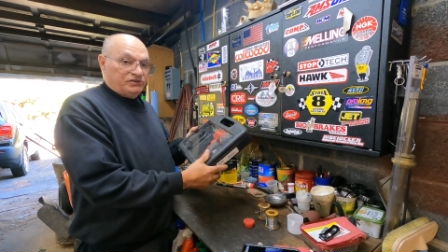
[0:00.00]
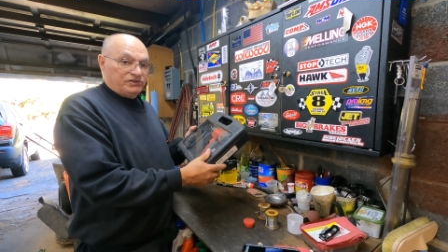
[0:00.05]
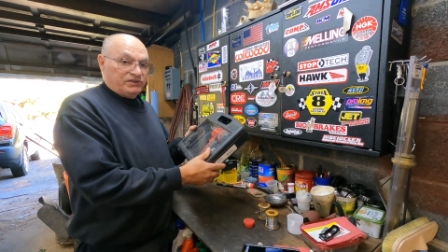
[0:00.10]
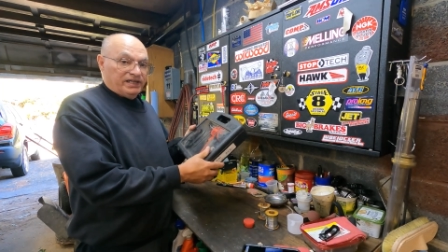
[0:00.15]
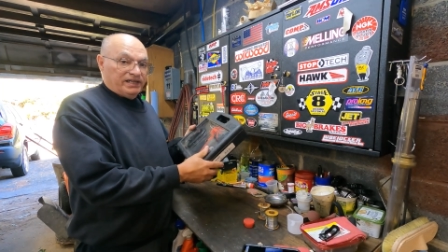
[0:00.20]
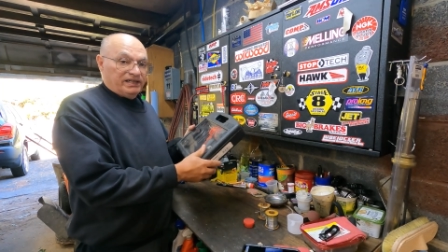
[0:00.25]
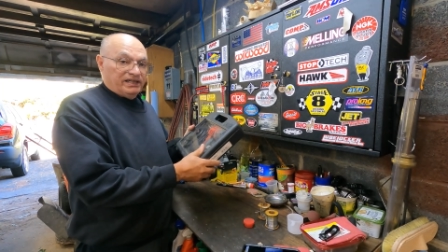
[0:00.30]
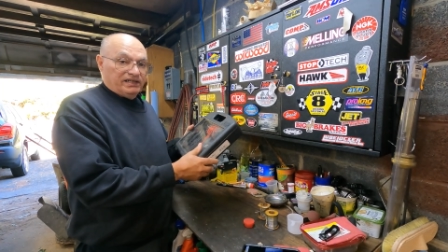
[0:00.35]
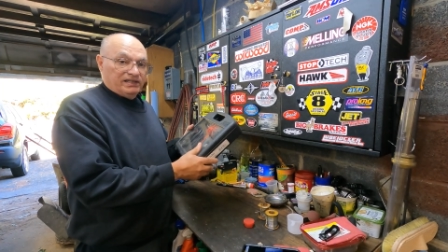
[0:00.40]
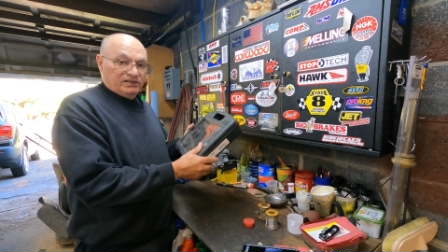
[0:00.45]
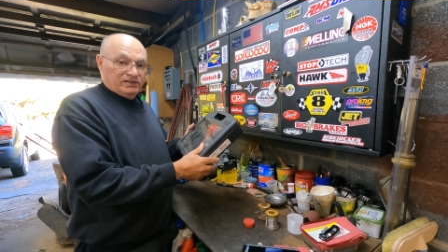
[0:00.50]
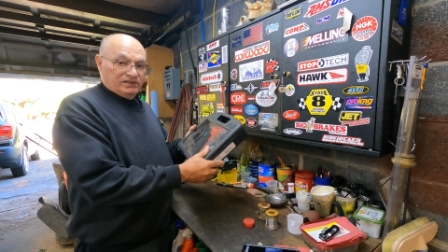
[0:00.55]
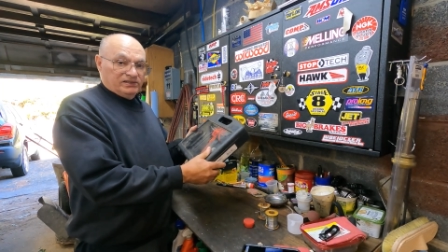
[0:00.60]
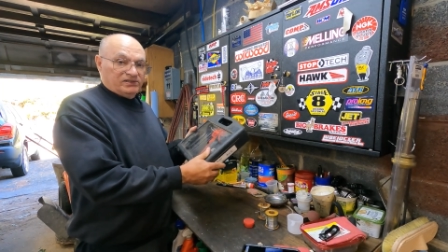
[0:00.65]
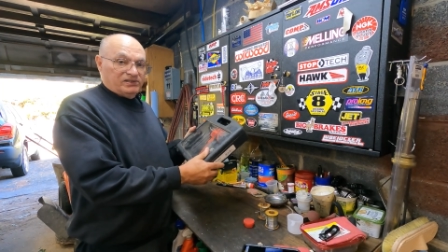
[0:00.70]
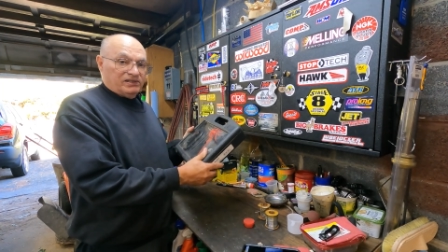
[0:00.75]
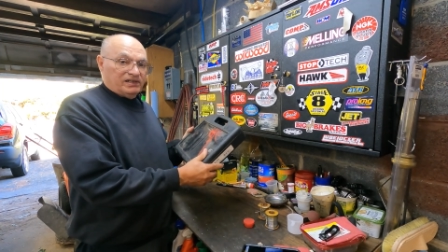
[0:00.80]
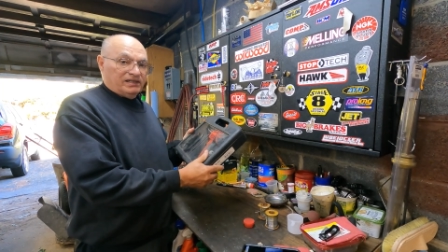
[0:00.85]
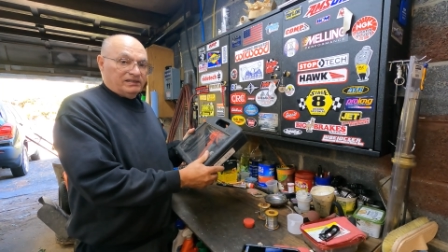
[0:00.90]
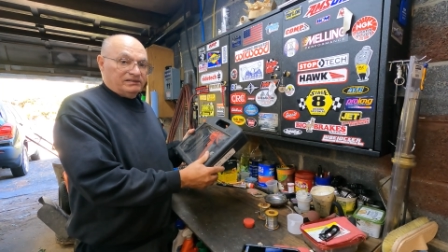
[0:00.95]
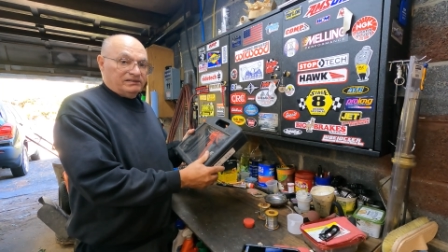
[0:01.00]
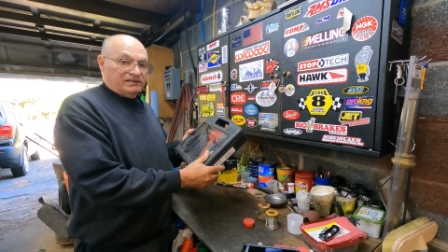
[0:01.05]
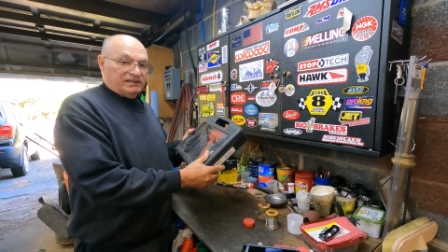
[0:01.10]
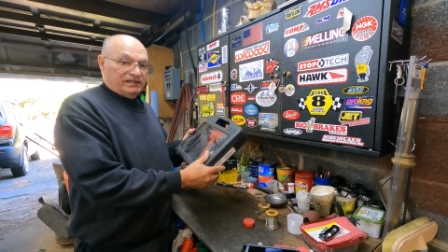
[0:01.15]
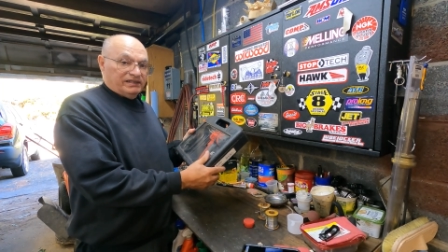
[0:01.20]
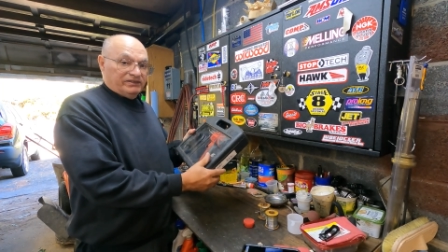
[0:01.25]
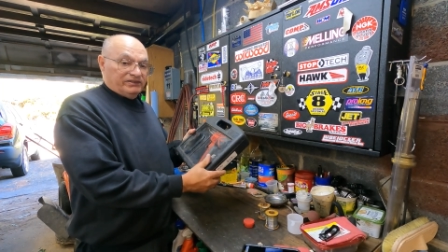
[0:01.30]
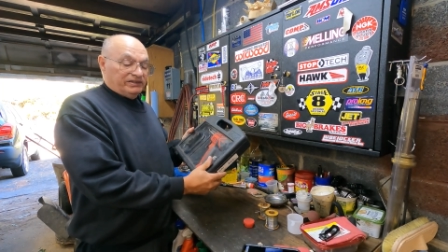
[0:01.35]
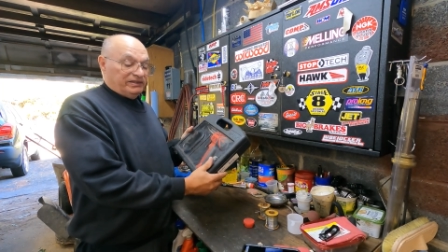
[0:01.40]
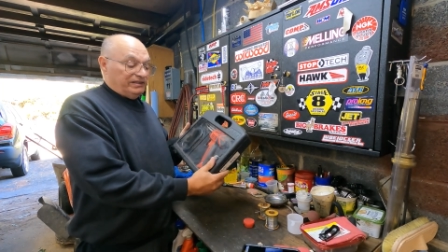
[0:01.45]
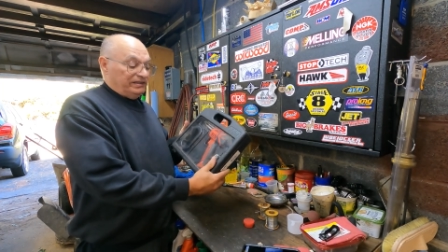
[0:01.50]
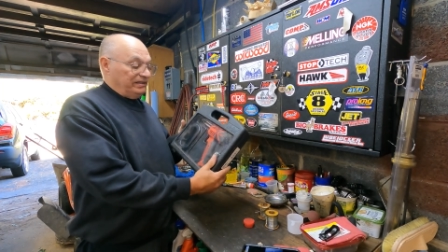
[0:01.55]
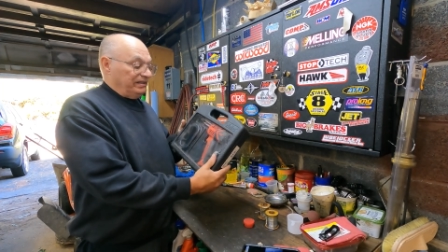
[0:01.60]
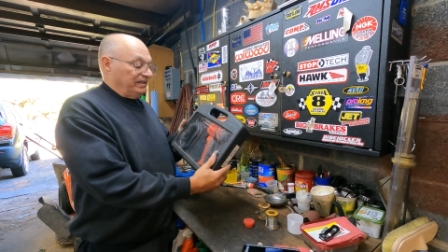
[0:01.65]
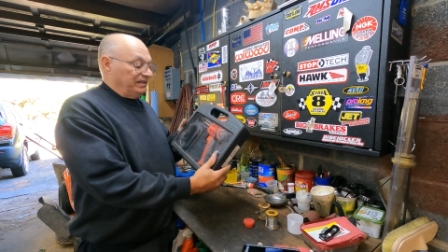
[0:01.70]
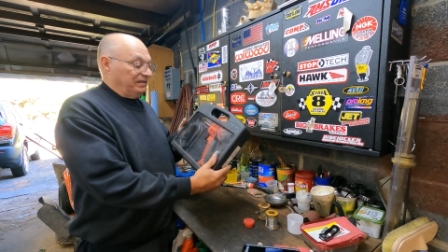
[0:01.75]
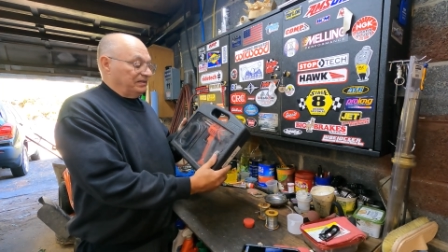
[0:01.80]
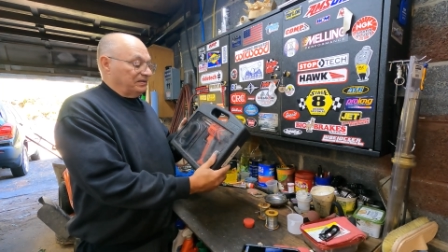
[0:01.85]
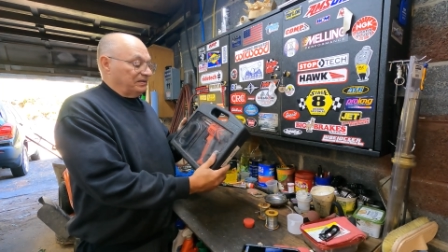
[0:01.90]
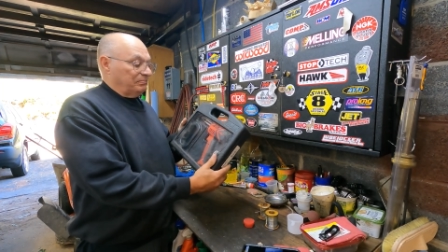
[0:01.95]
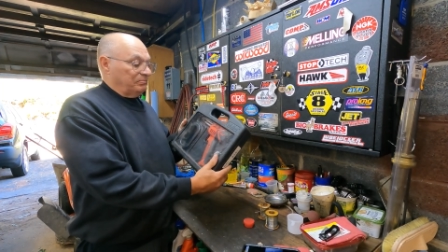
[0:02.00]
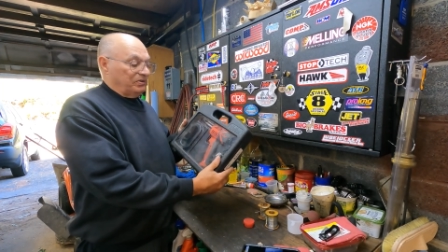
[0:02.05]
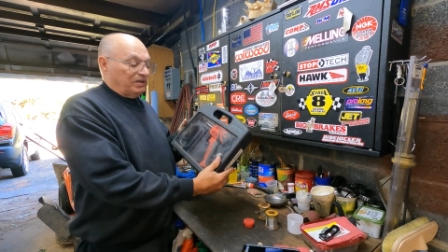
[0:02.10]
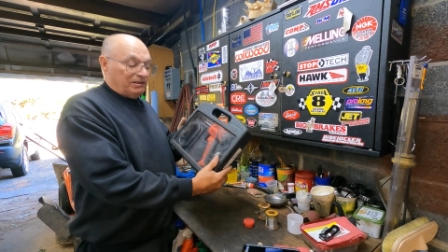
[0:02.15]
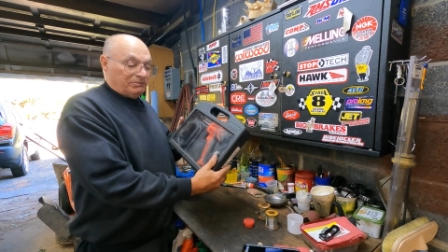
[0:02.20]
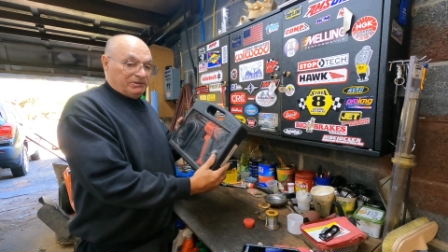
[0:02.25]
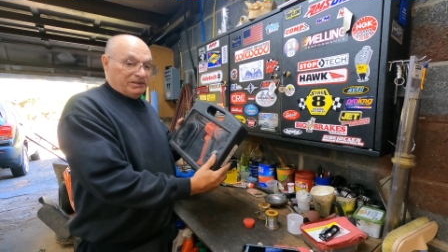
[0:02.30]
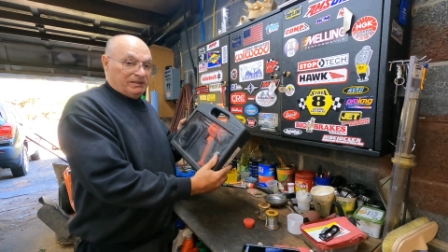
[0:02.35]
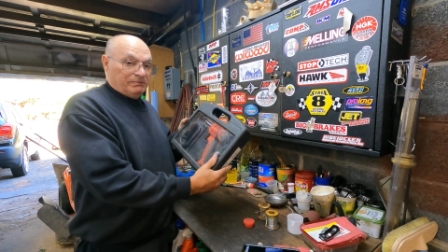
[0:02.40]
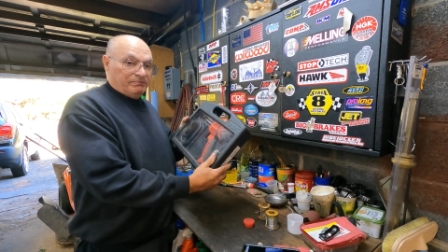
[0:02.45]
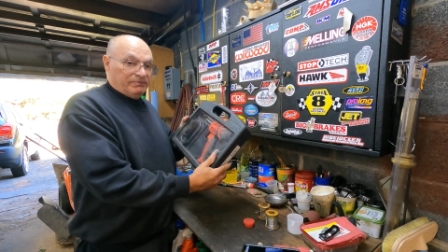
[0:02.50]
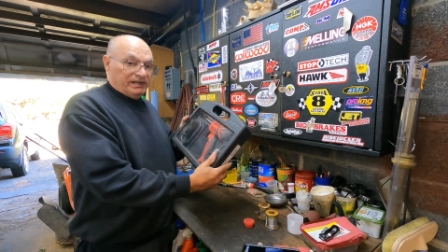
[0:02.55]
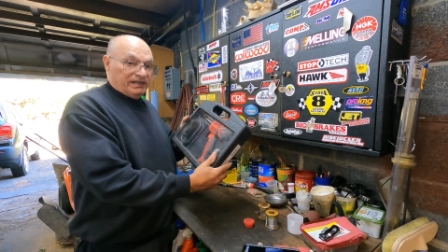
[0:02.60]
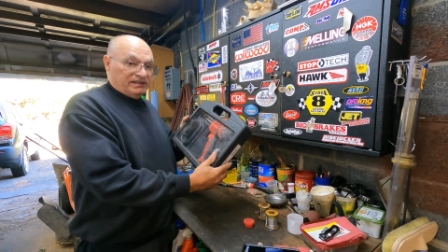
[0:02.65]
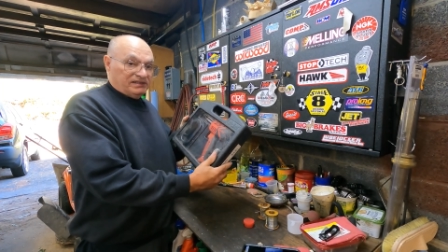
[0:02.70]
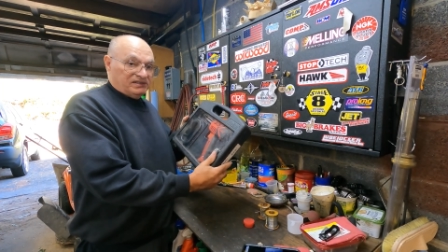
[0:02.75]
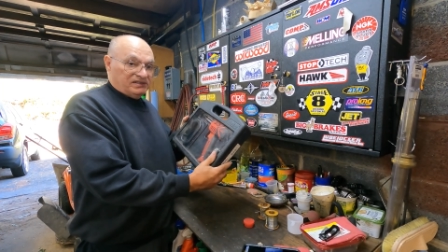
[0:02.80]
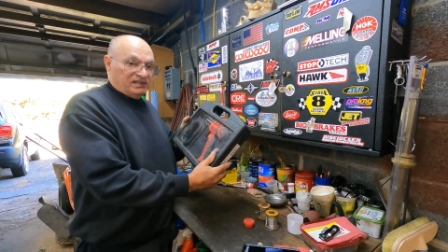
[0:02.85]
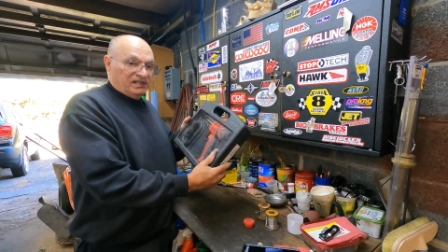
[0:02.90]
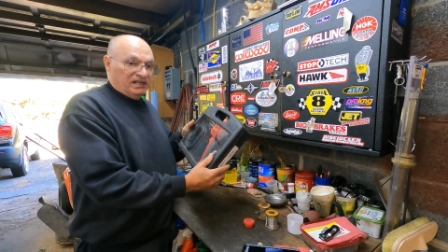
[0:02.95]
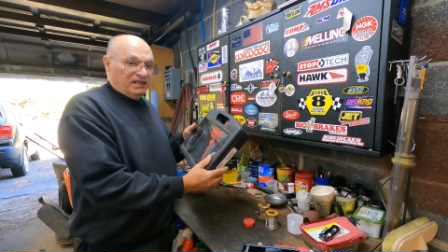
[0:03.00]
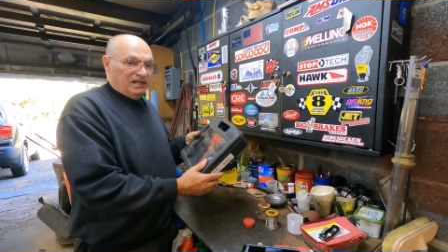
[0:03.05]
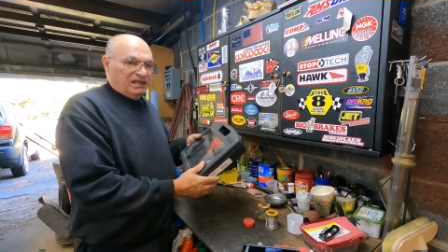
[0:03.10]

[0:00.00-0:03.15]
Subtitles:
you get a good solder iron, and these are probably the best.